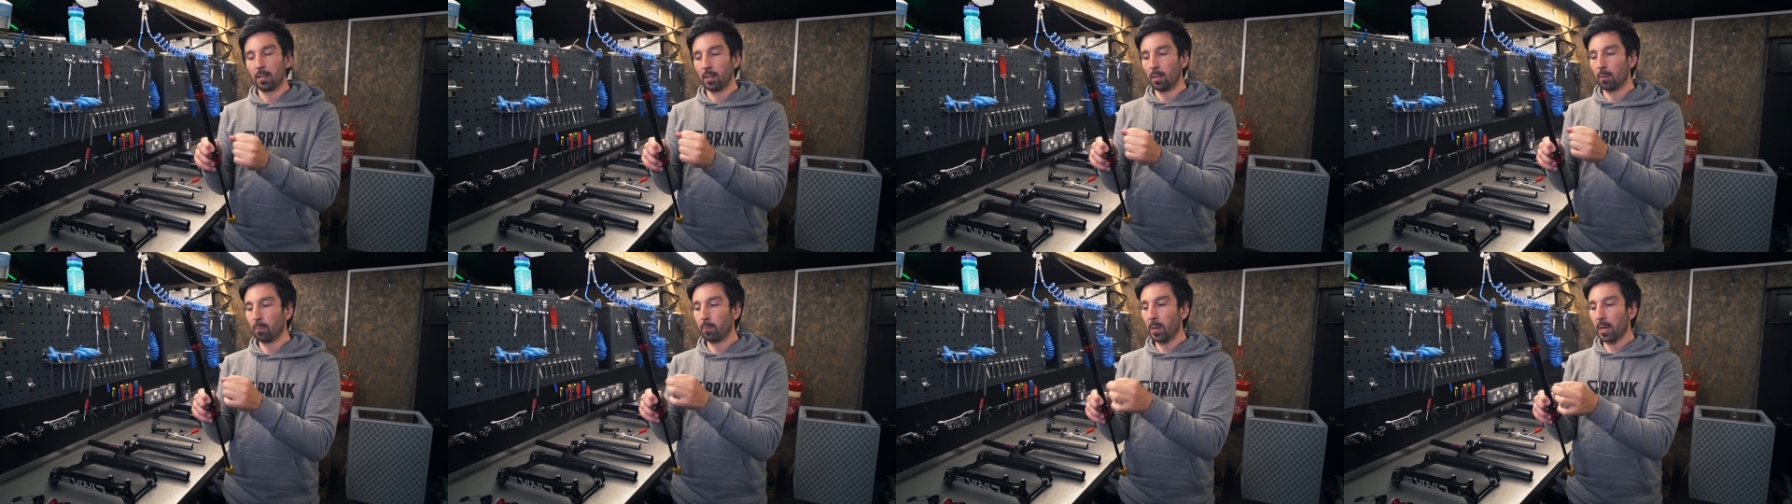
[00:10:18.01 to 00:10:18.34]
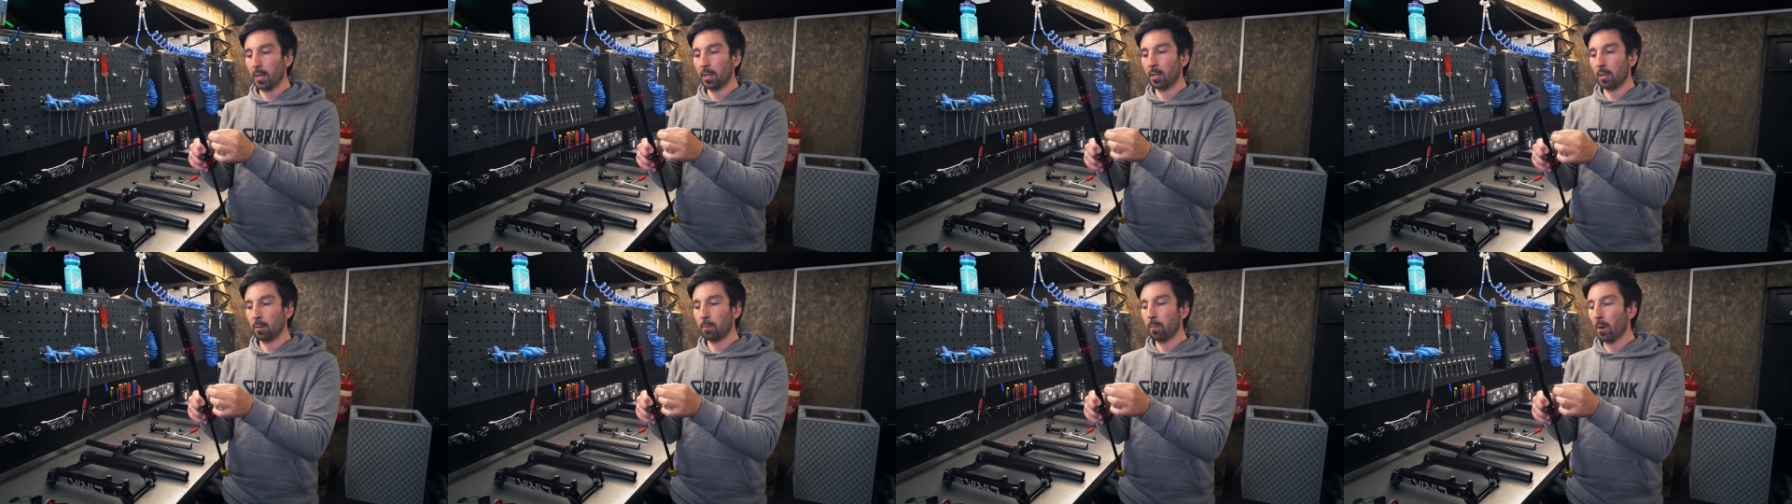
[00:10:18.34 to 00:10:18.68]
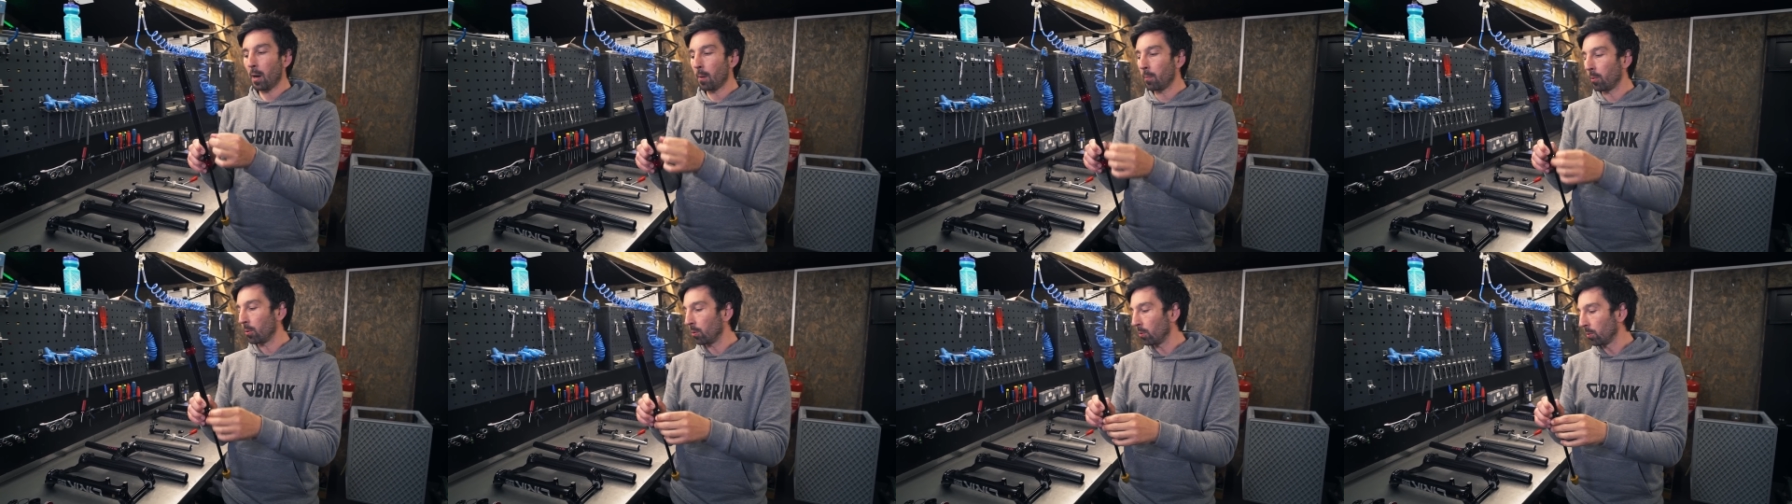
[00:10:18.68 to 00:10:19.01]
The bigger the
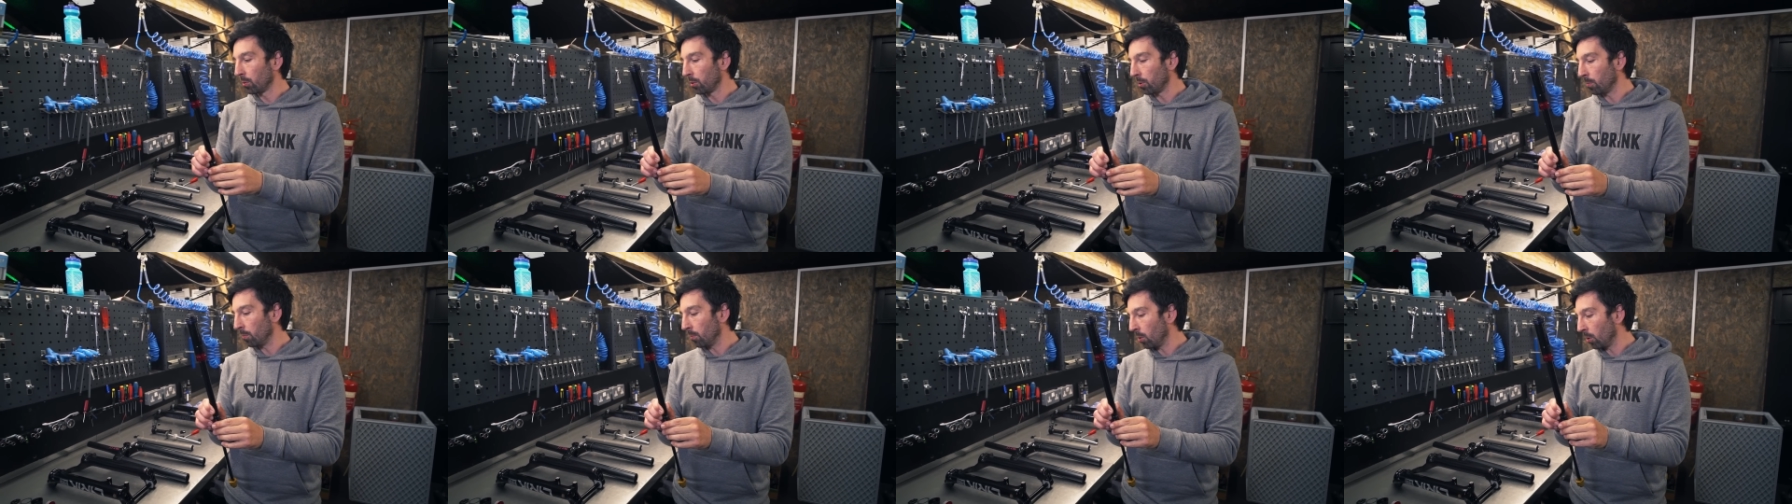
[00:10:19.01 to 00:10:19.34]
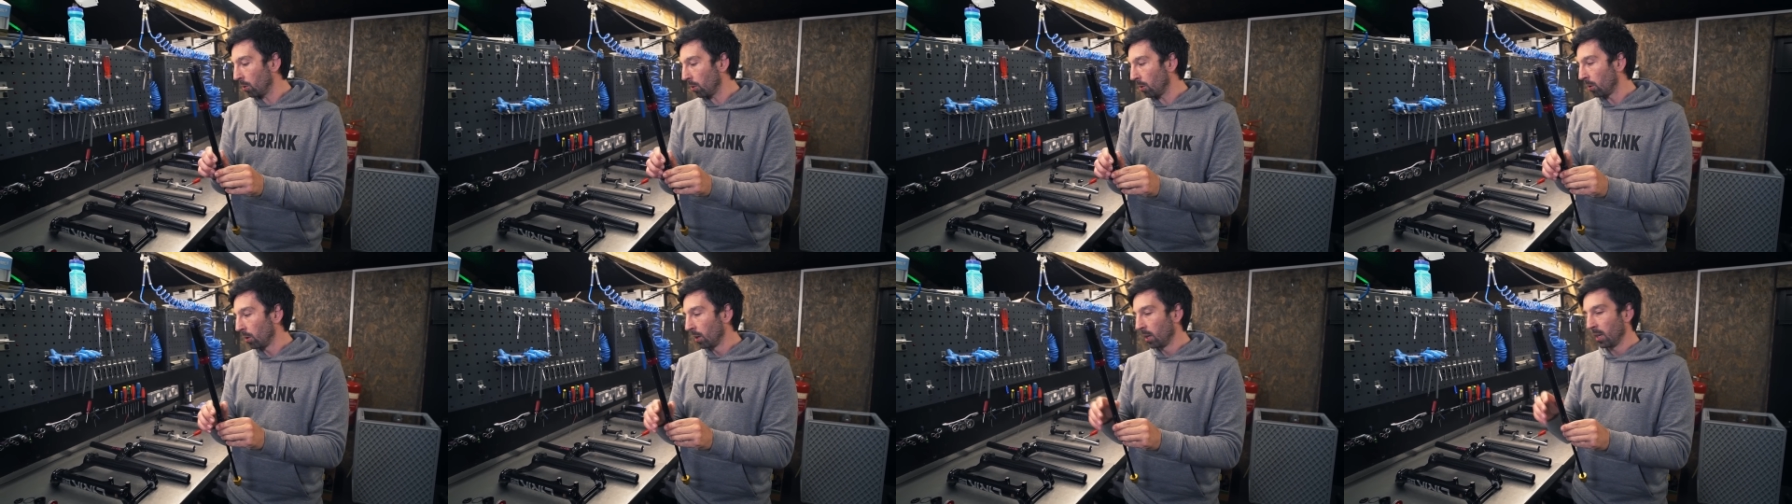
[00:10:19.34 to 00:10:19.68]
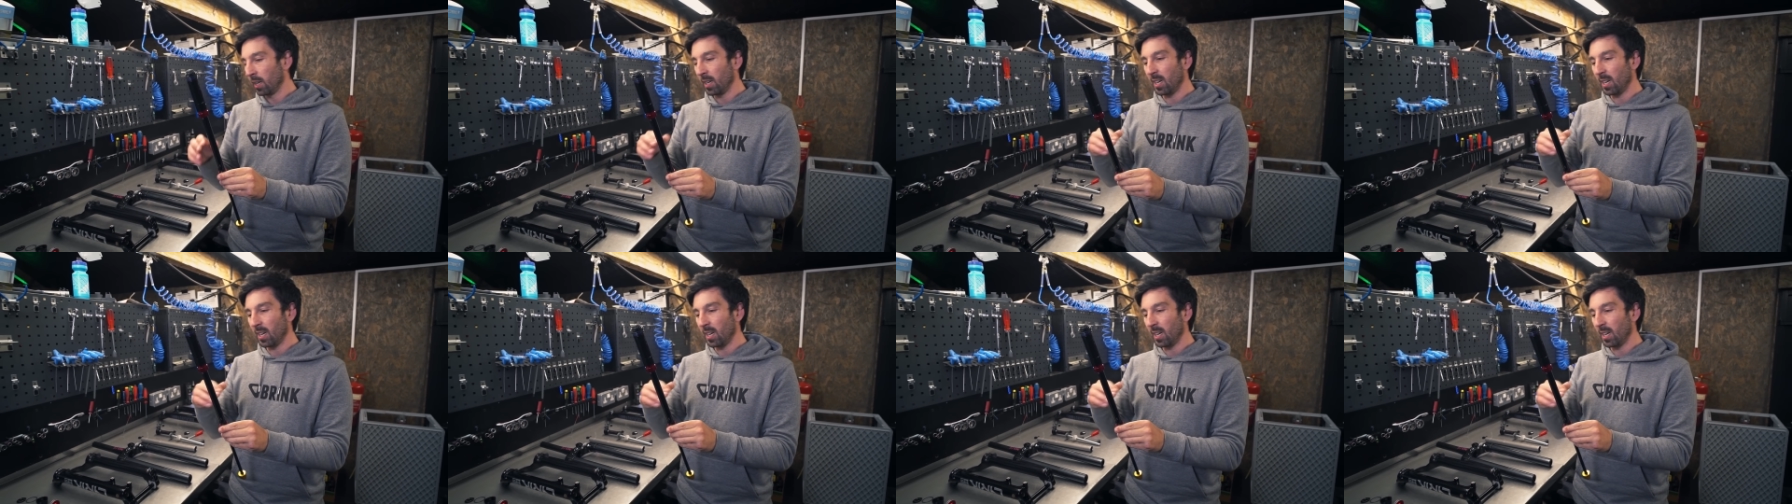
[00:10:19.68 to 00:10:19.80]
bubble, the more